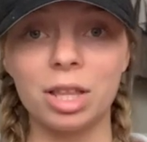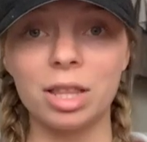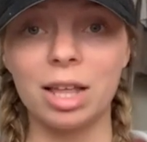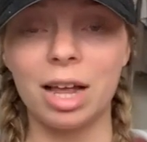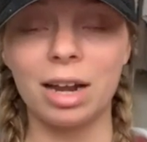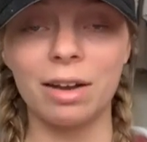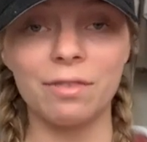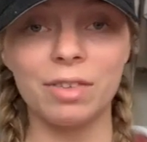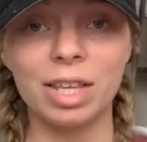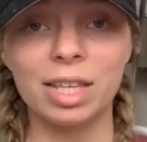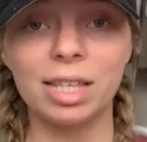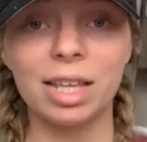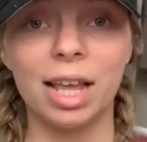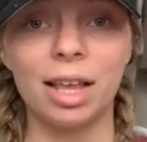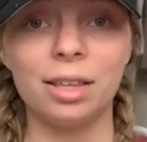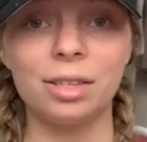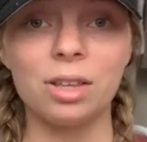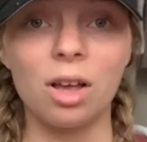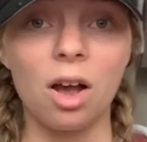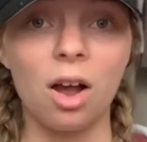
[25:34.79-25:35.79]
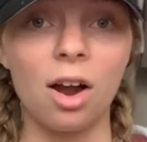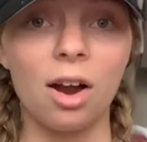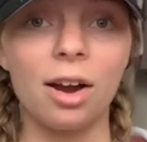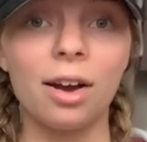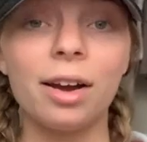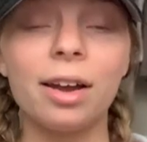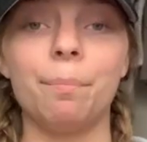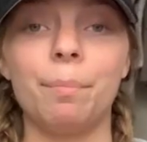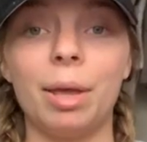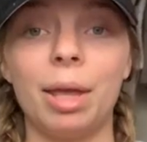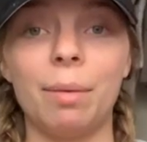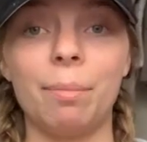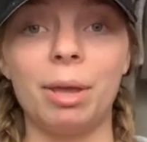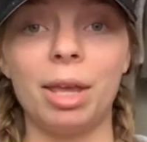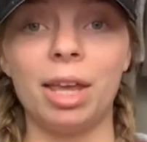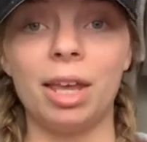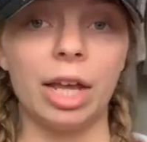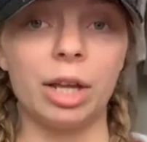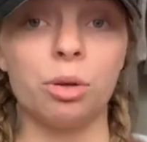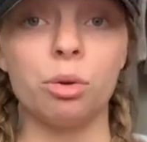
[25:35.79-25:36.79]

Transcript: A lot of these things are baby